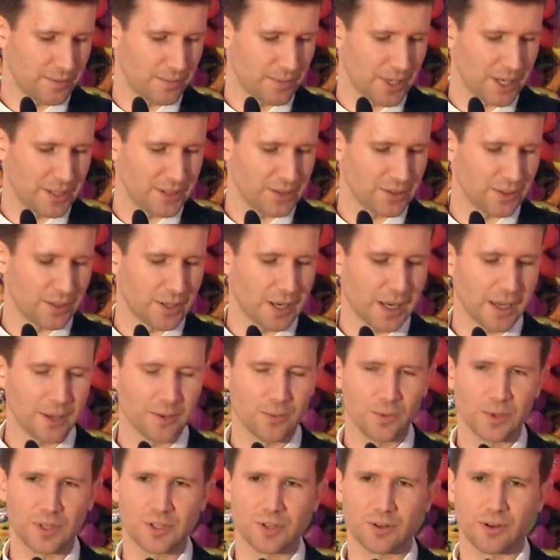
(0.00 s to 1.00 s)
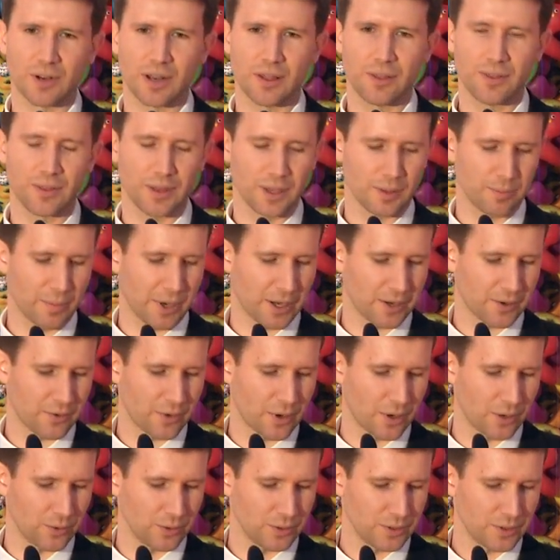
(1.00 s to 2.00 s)
based on language or ethnic
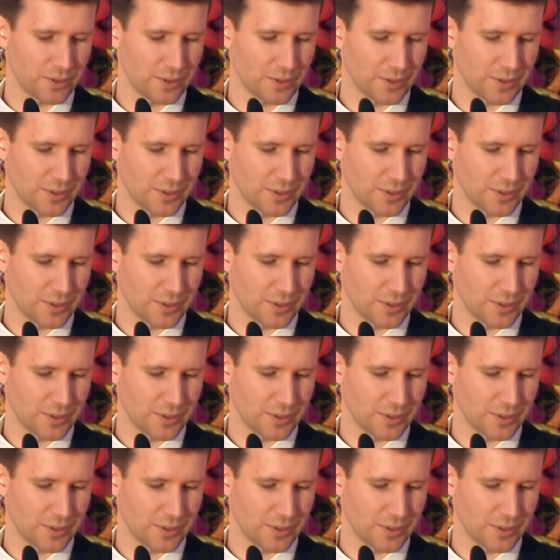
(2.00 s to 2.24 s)
background.